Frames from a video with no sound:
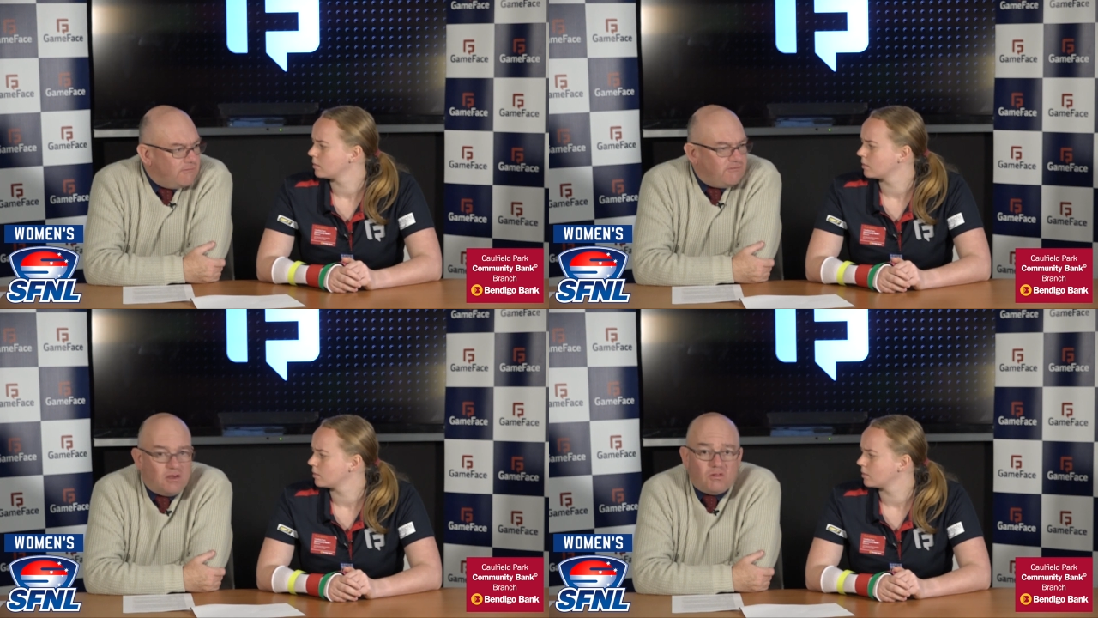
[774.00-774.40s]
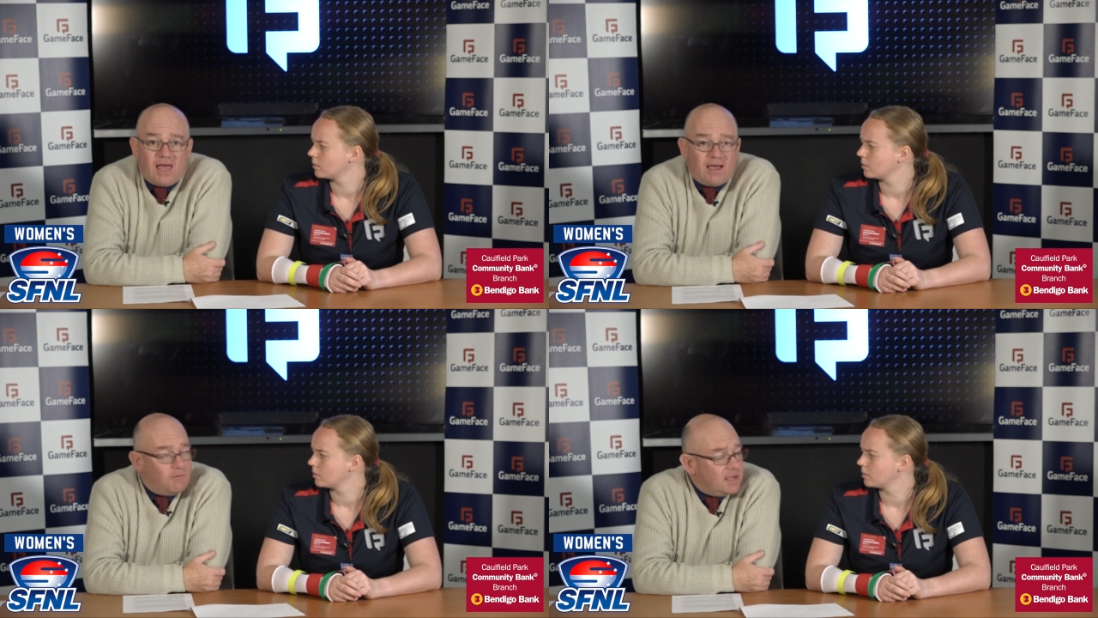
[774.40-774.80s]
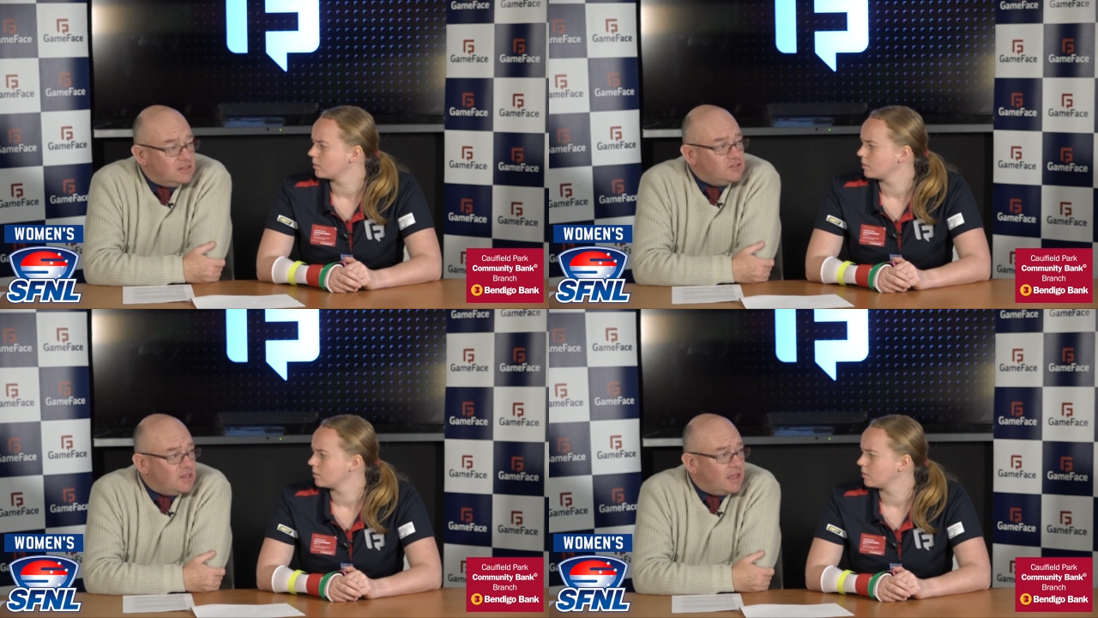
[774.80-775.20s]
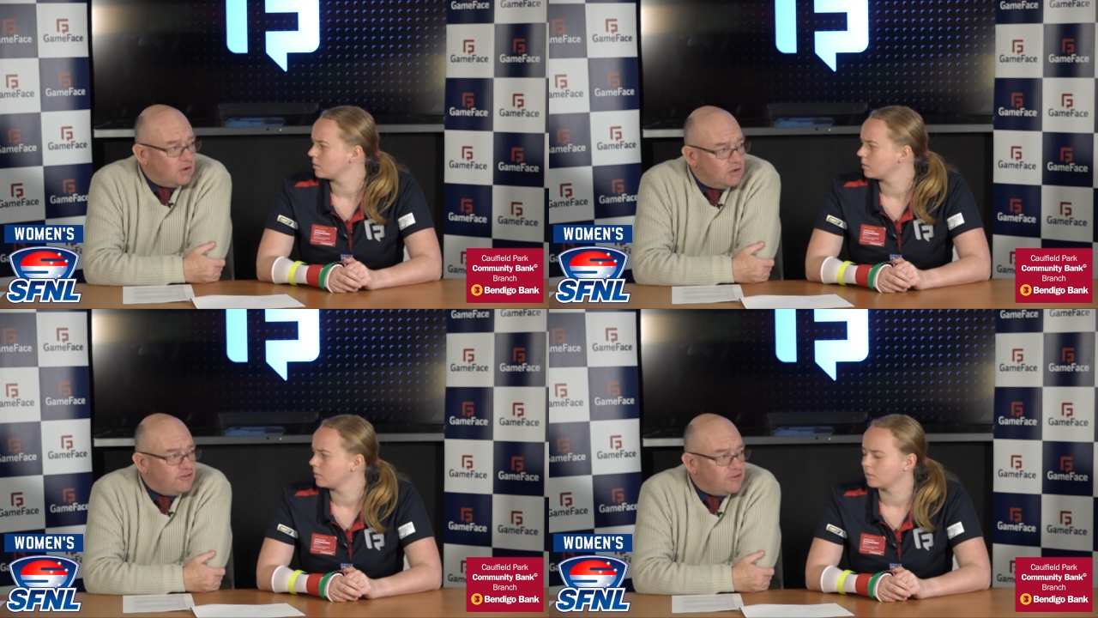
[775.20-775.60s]
Speaker 1: a few late wins, they
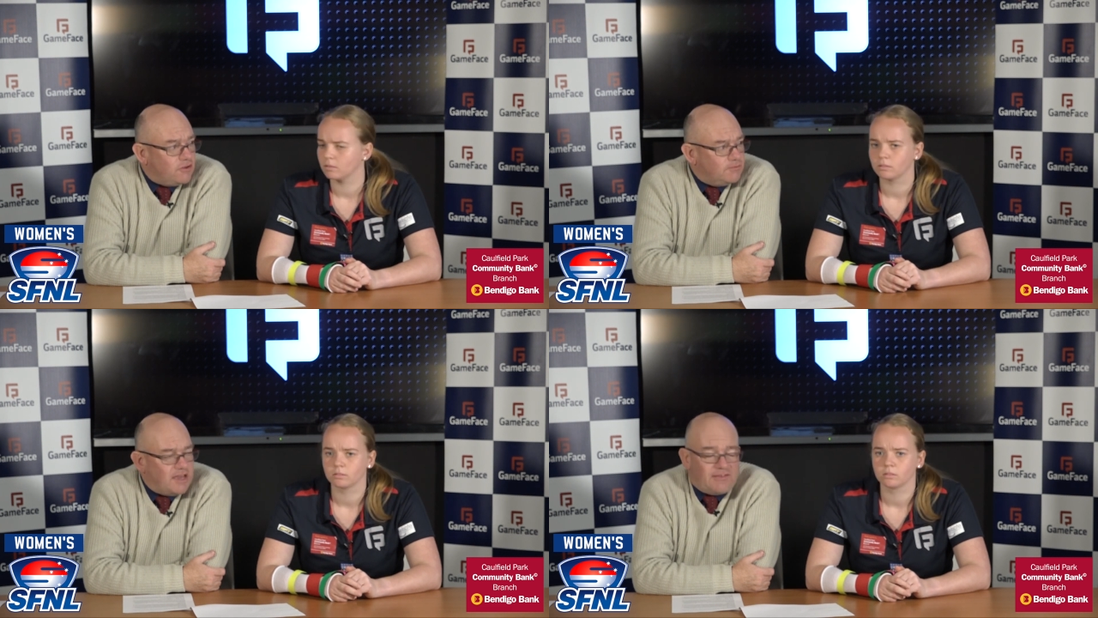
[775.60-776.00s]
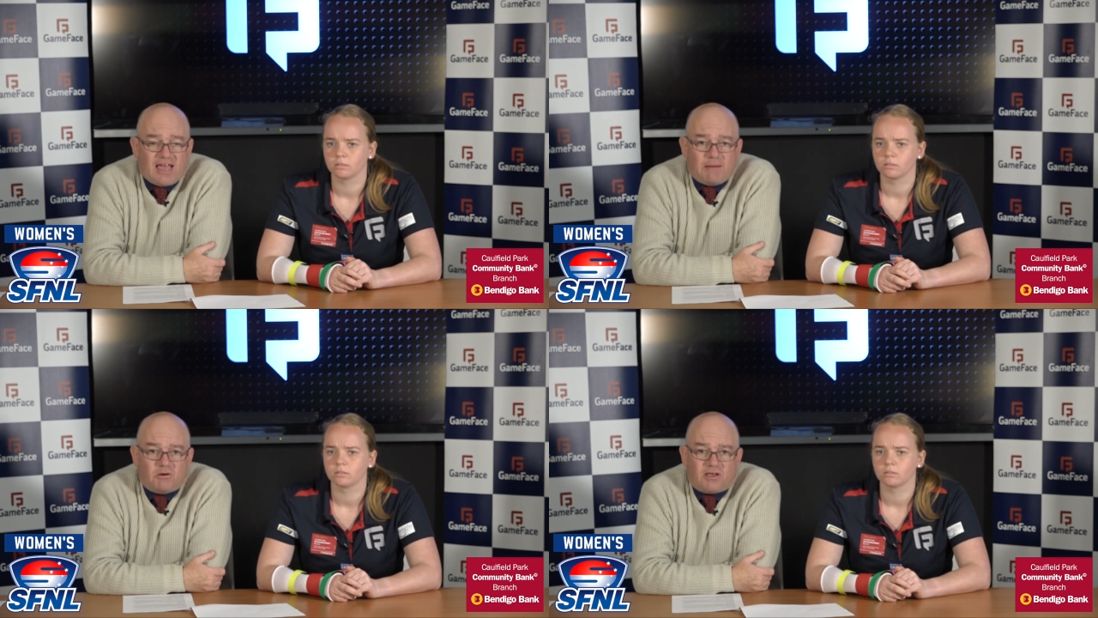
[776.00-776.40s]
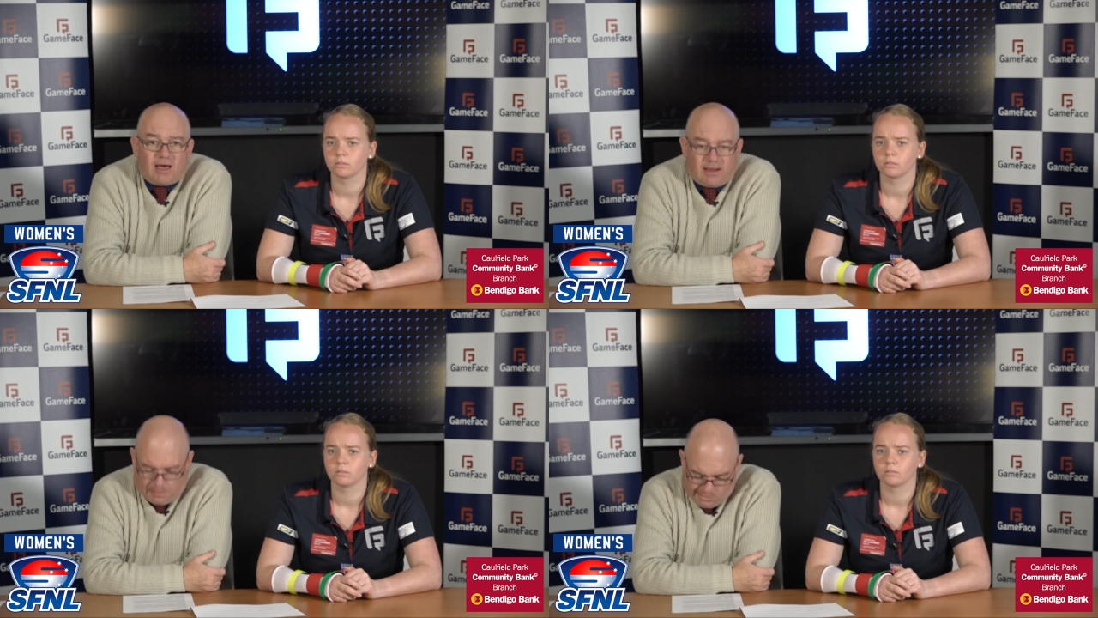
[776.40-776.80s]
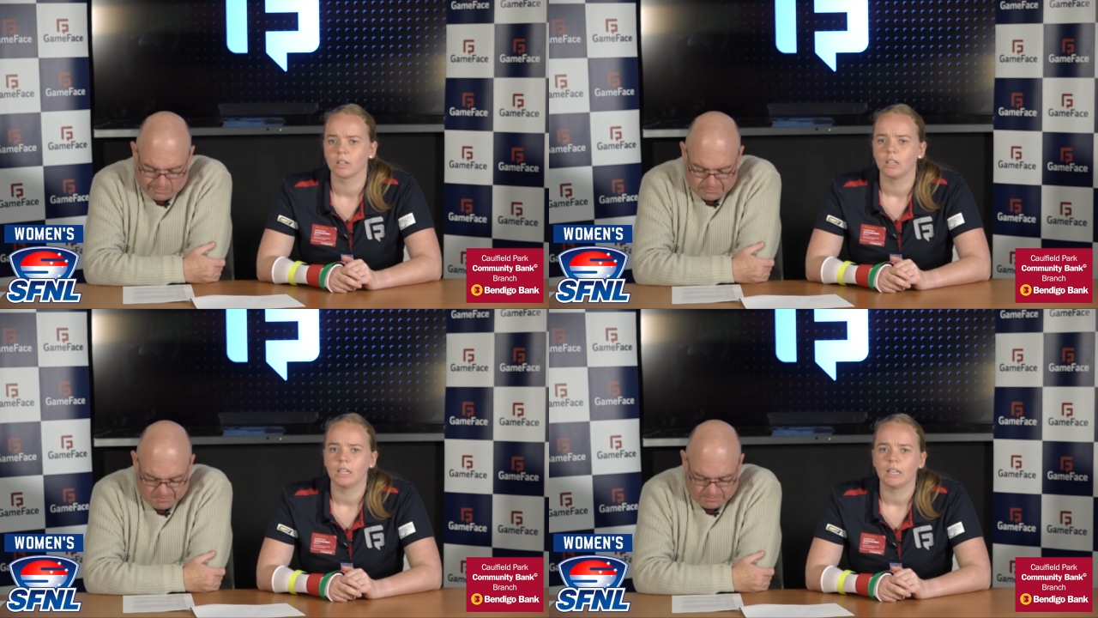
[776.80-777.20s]
could just upset the apple cart.
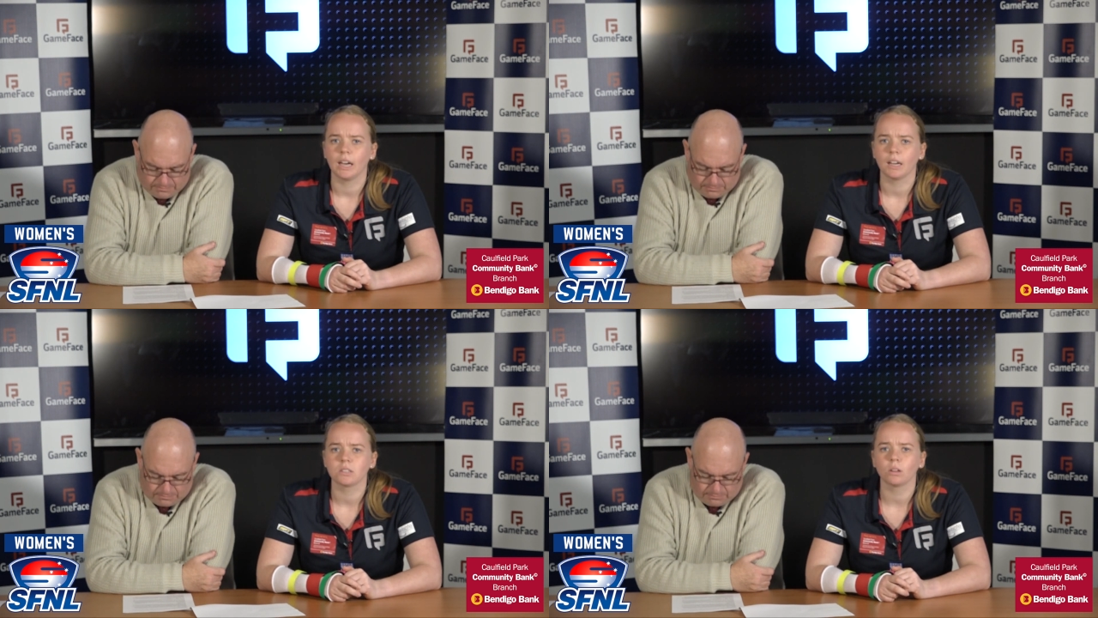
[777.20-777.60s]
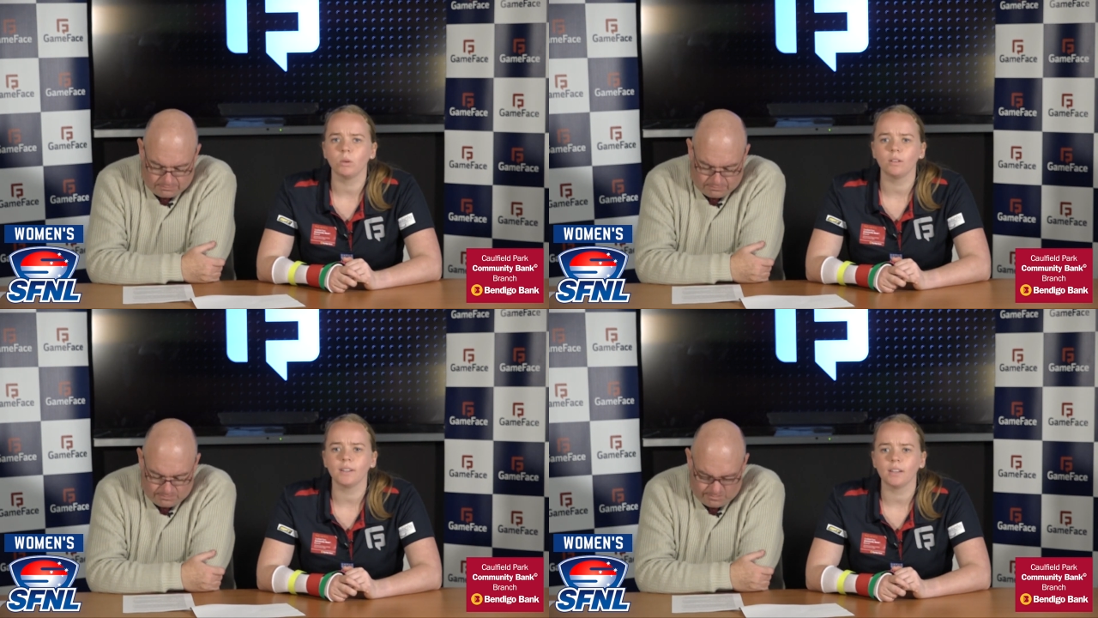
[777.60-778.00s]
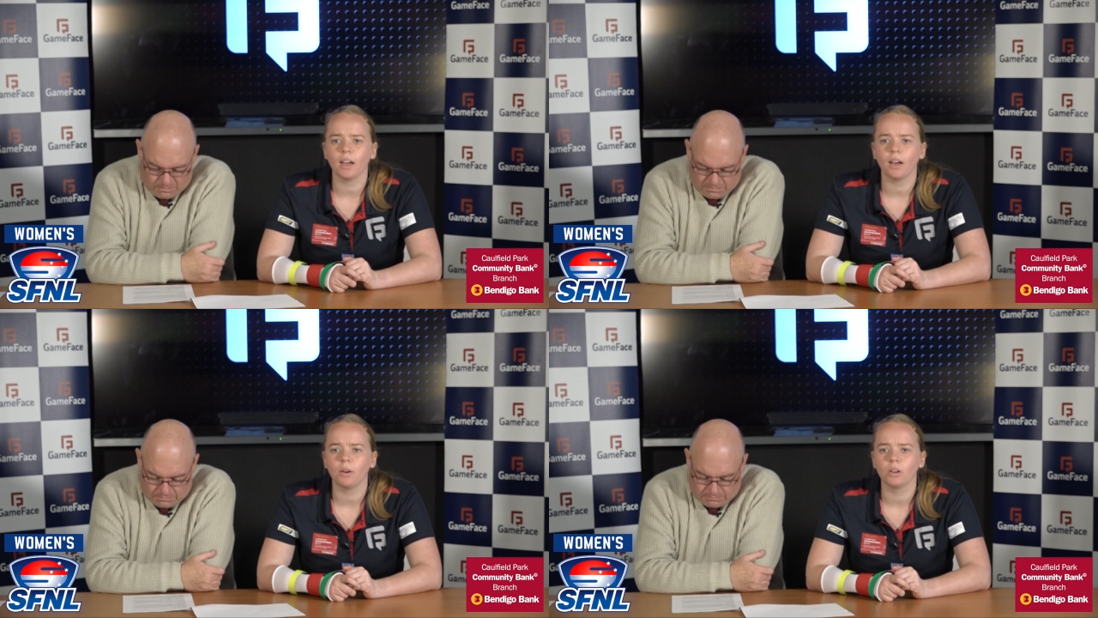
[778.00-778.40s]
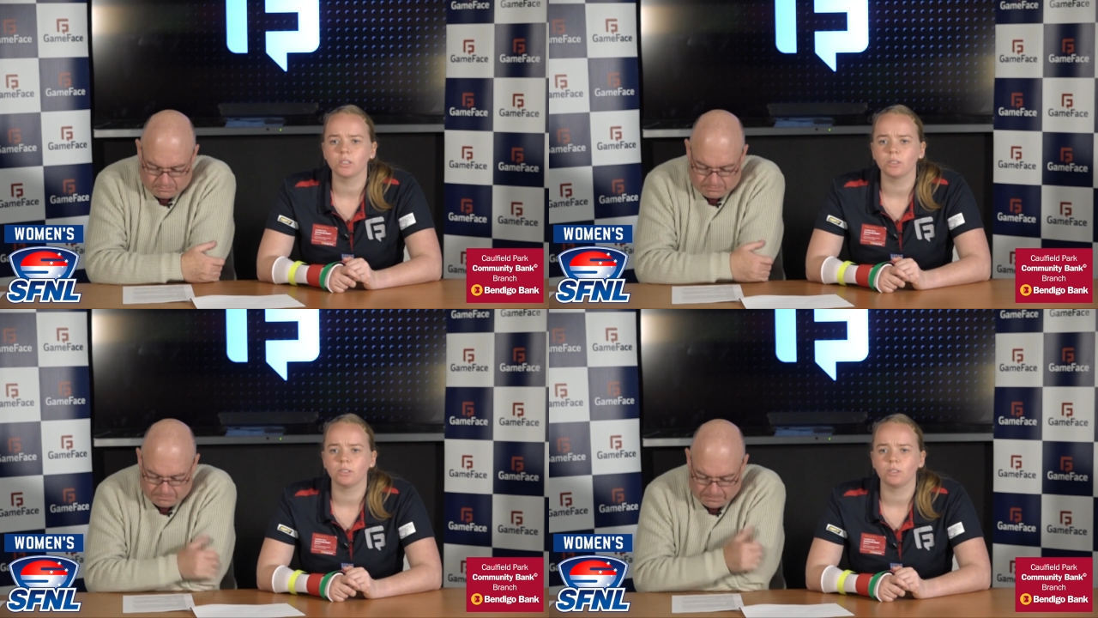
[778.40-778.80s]
Speaker 2: Yeah, so moving now on to